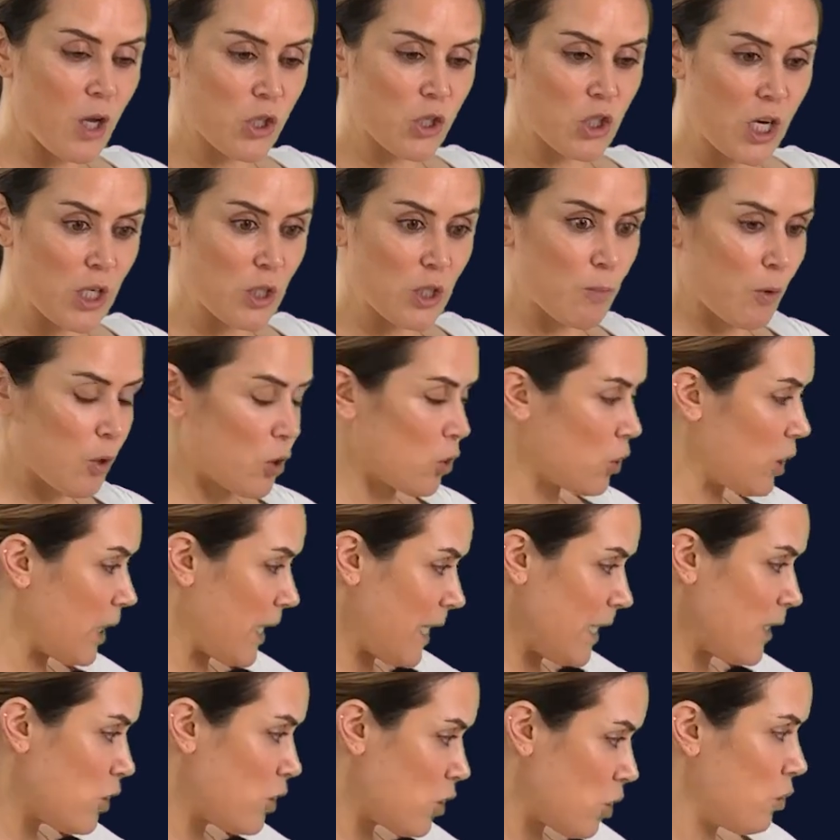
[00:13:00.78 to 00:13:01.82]
change model
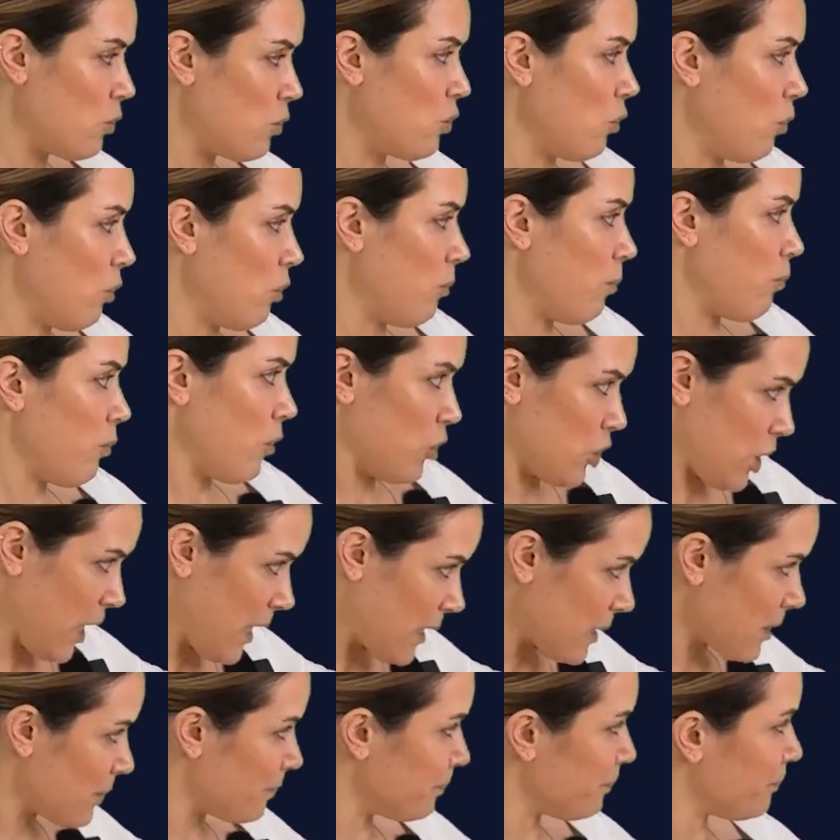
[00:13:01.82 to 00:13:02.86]
into your project.